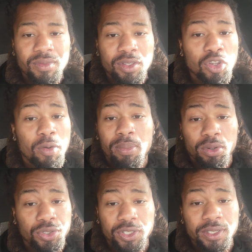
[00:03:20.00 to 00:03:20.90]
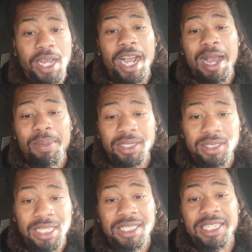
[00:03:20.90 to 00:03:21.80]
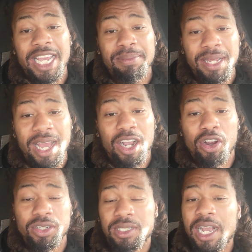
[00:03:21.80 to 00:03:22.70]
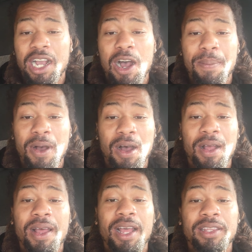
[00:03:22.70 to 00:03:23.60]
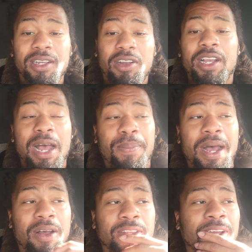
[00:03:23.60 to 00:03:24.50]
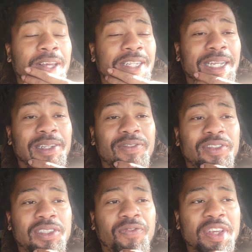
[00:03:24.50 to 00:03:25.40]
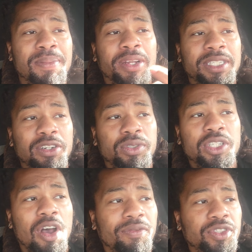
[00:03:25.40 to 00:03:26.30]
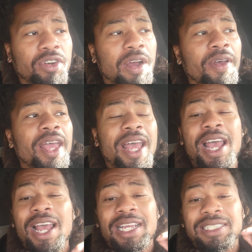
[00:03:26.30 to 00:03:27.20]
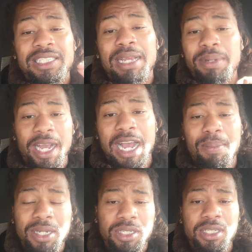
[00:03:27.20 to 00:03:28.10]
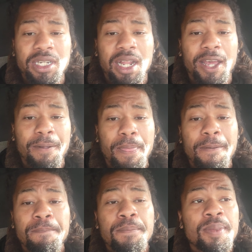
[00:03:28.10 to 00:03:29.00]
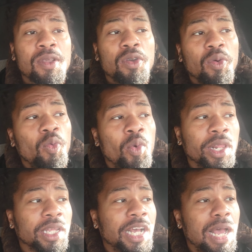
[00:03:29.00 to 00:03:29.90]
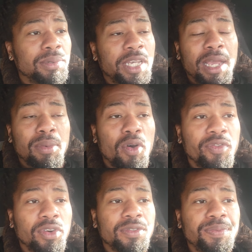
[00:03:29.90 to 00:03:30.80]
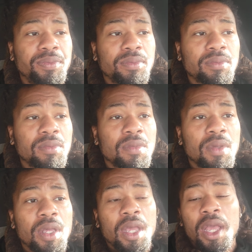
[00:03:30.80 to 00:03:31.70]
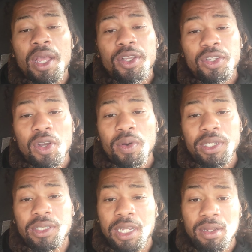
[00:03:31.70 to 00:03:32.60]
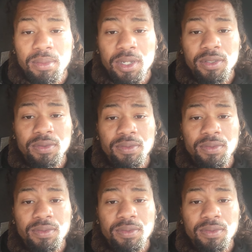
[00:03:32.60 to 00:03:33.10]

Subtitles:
No bullshit. I got the same day I cursed that cop out, the female DOT officer out. Same day I got my CDLA. One of the cops came over. You know what he said to me?